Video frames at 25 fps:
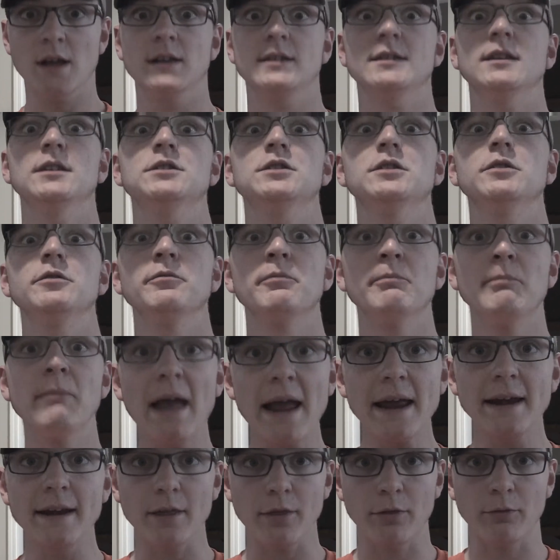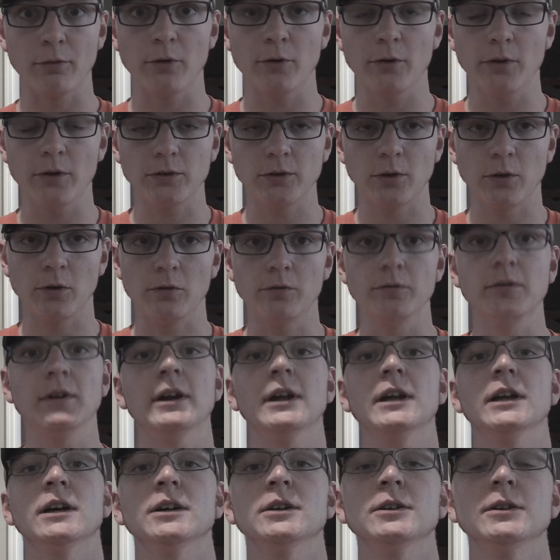Since you've made it through this whole
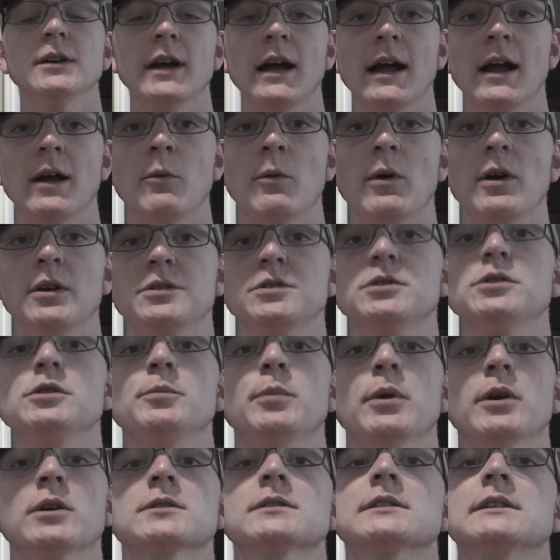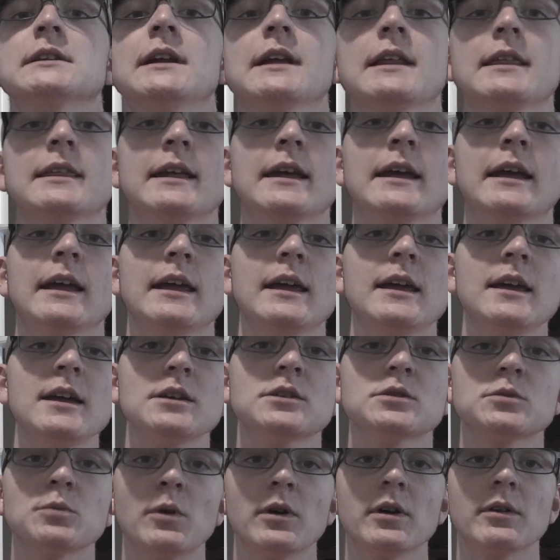video, I want to personally thank
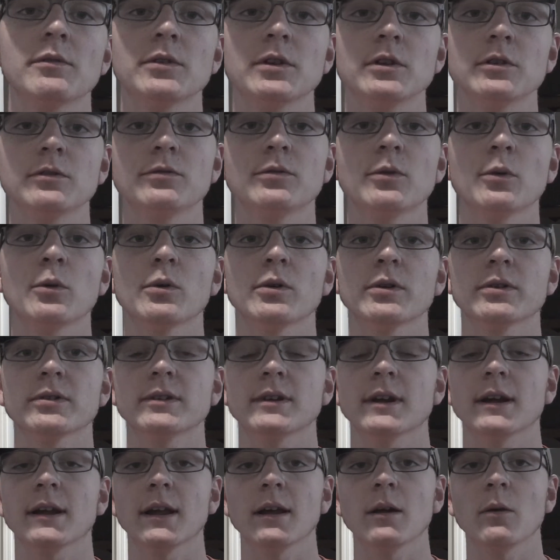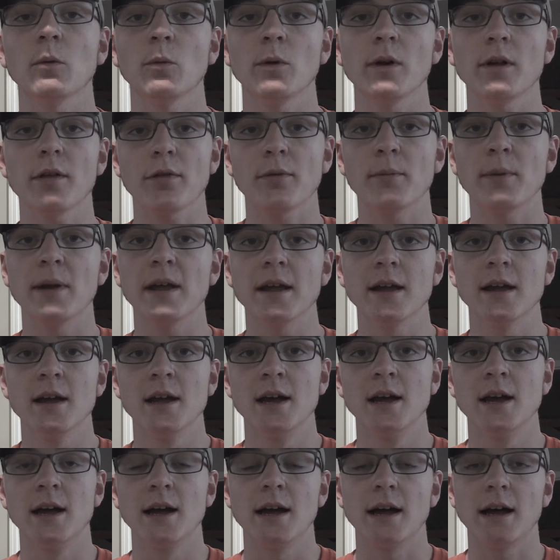each one of you for sticking with
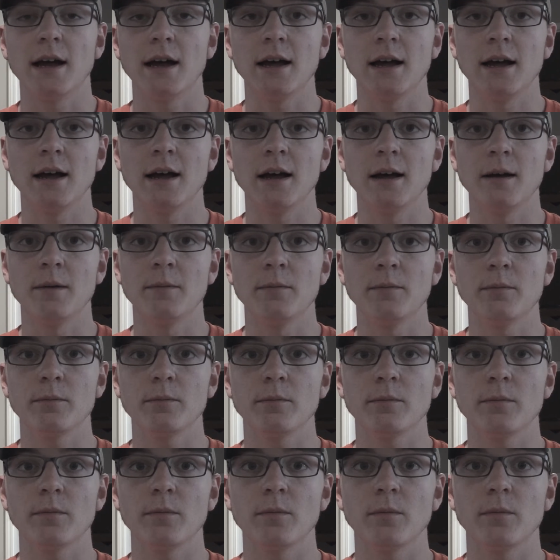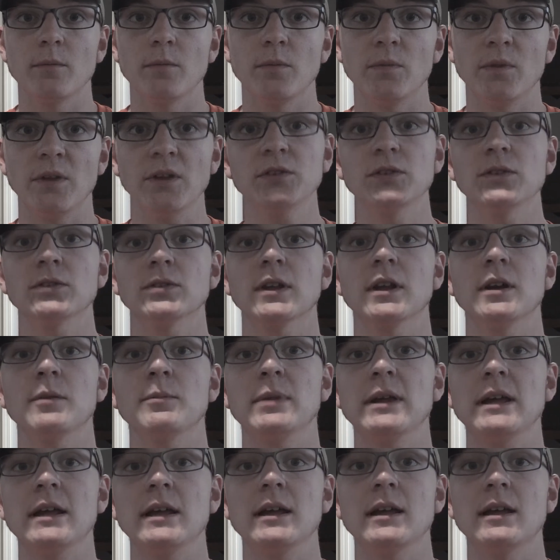me. This is going
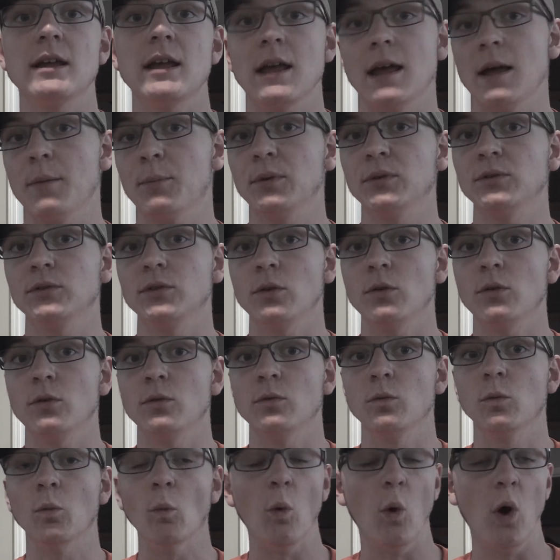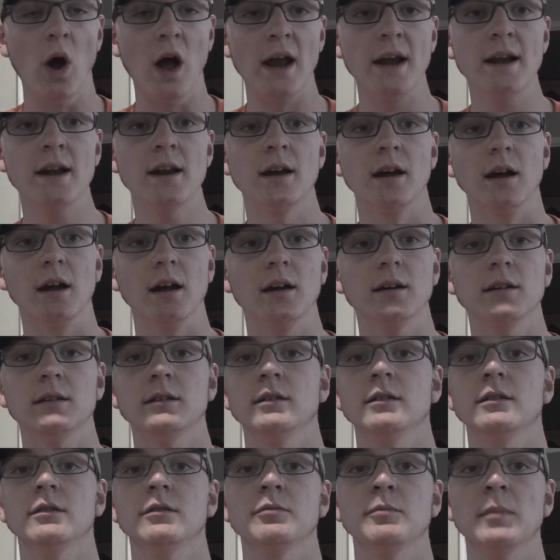to be episode 1
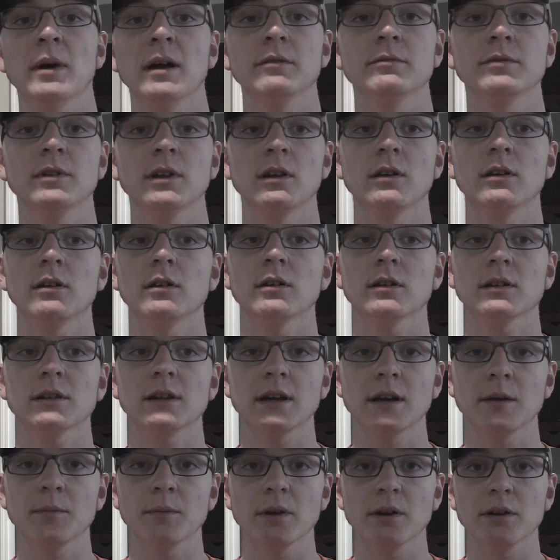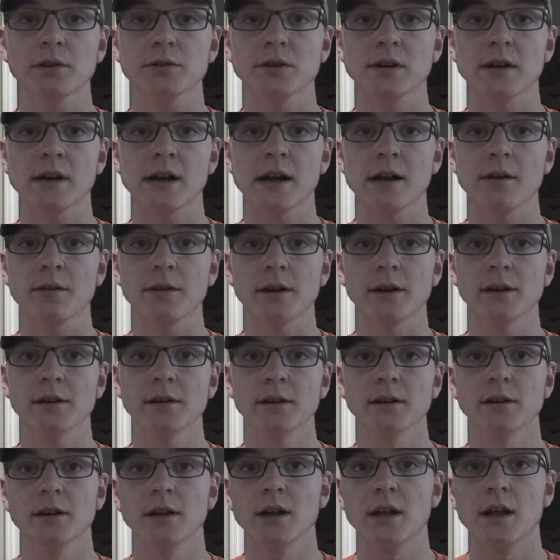of my vlog that I'm going to try out
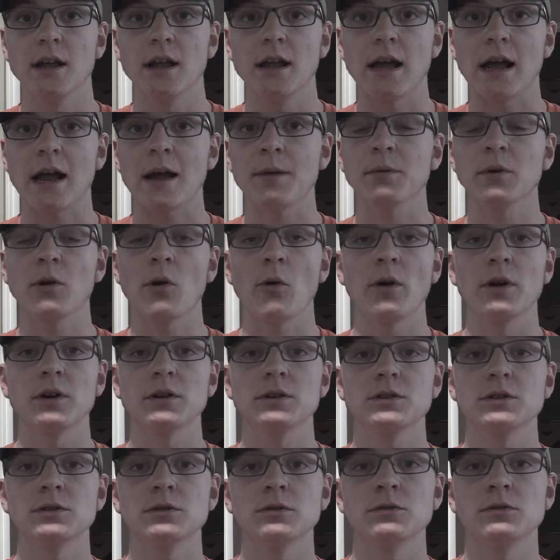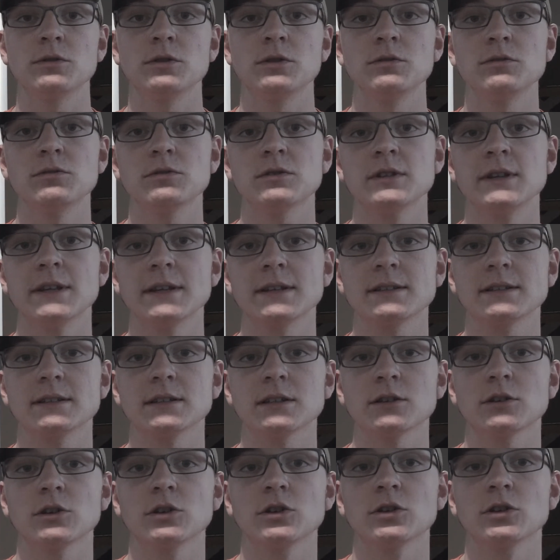here. I'm going to use this
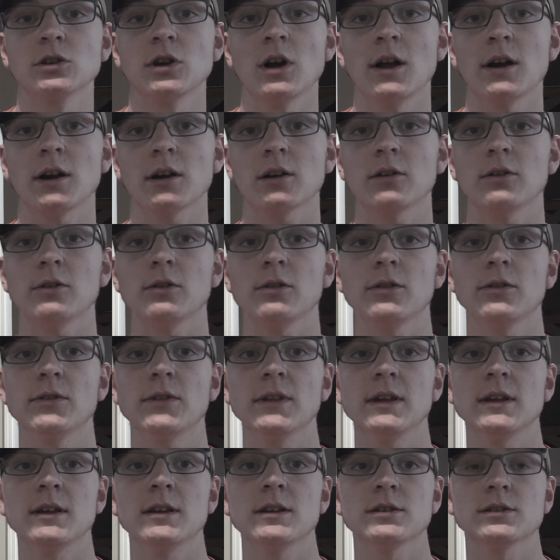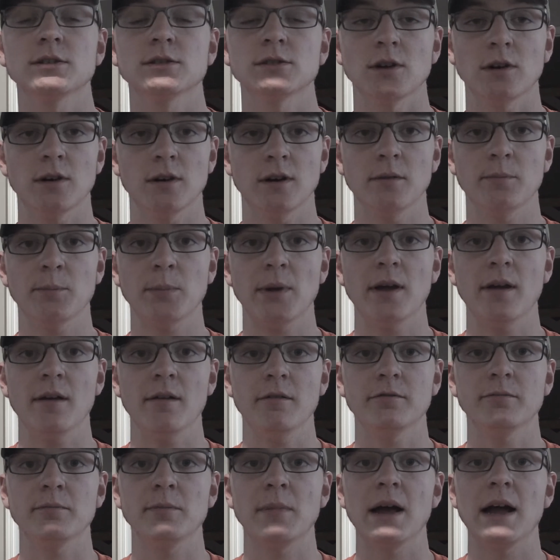to chronicle the startup
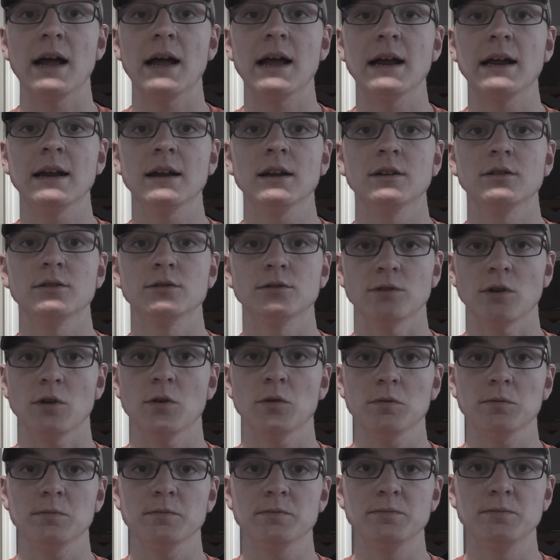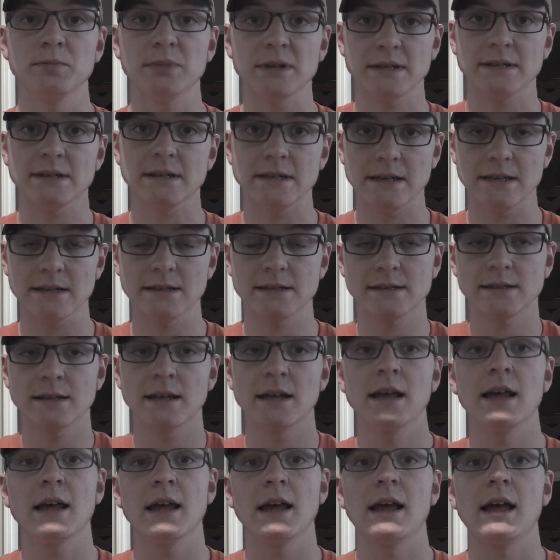of my drone
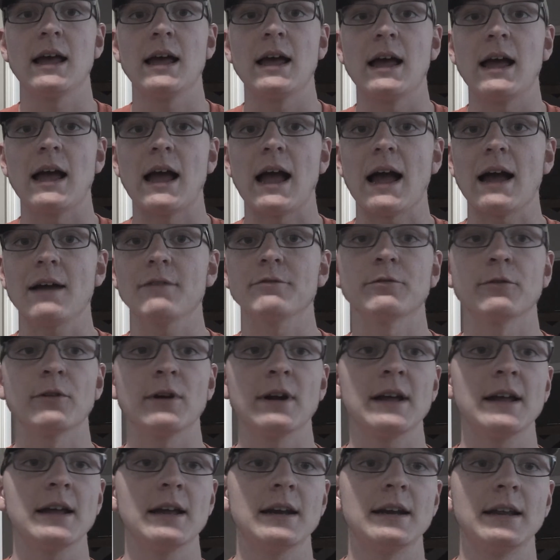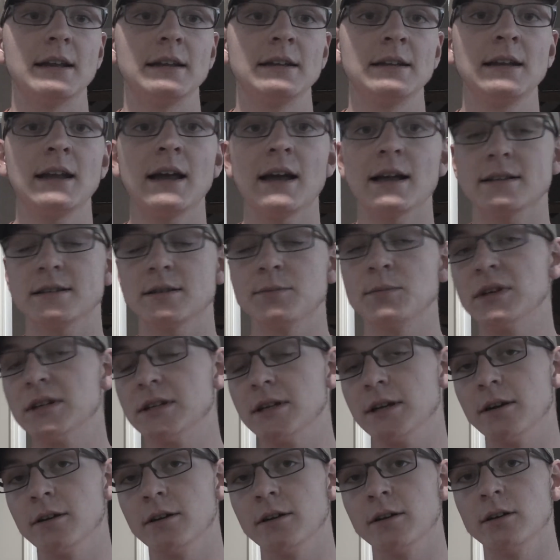business. I've read lots of
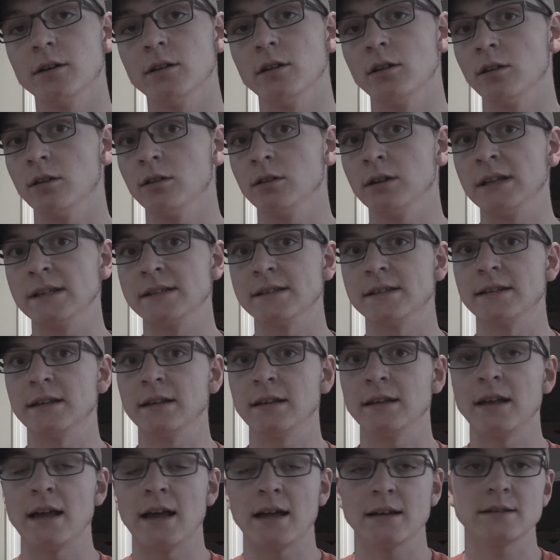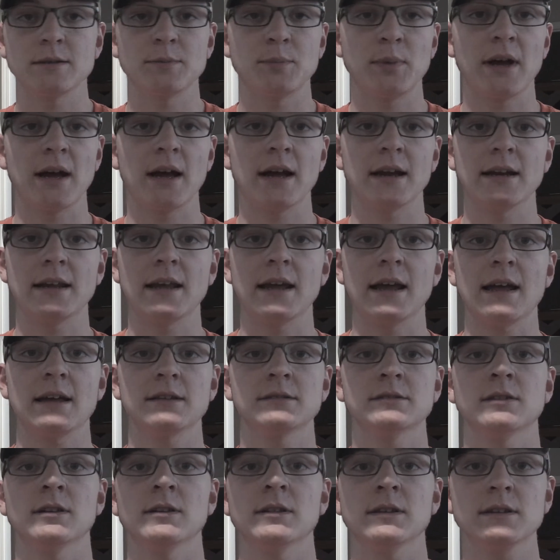material, listened to lots of
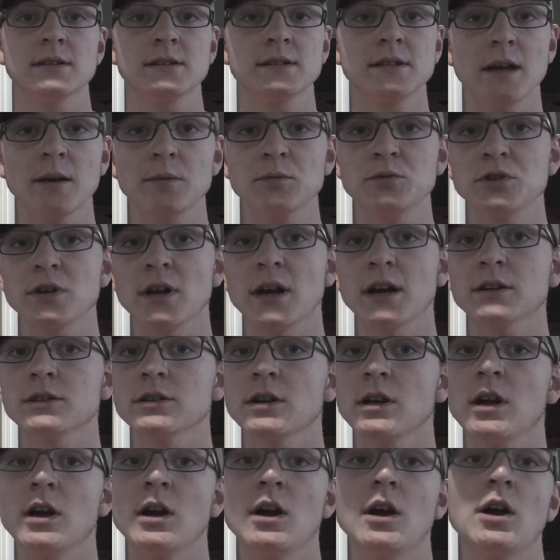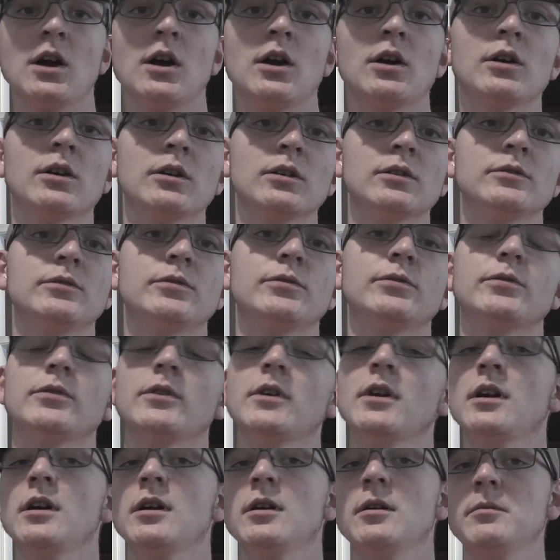podcasts on the subject, heard
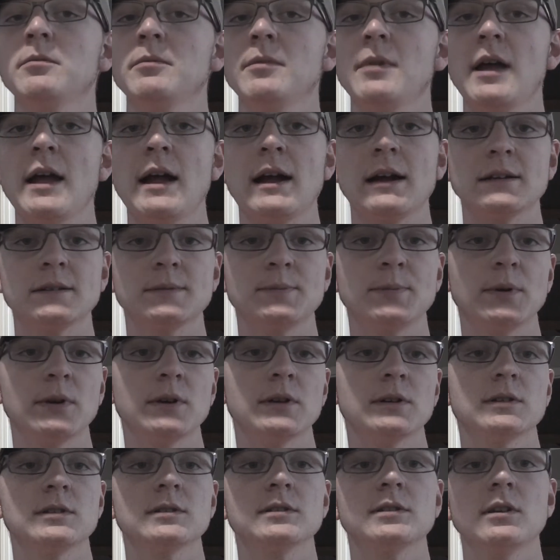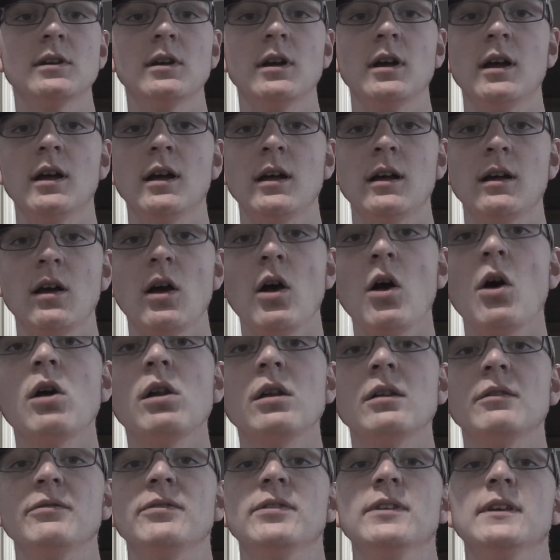from experts,
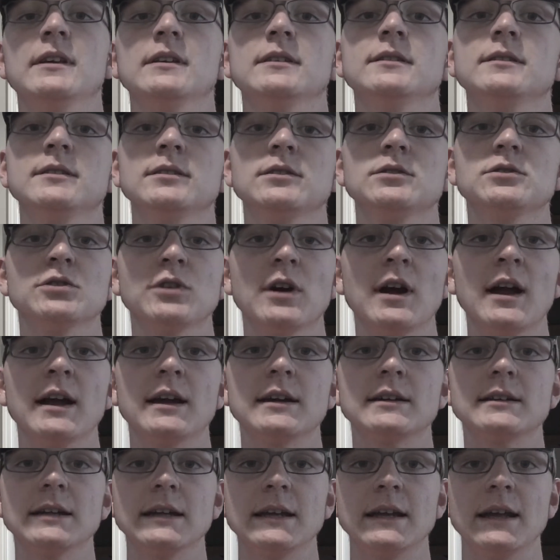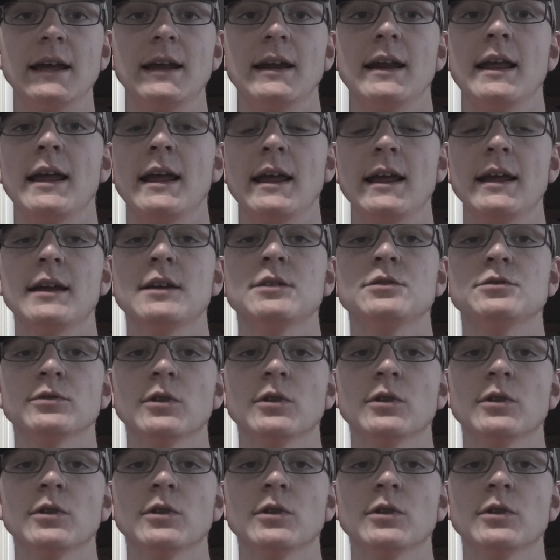all of this, trying to get a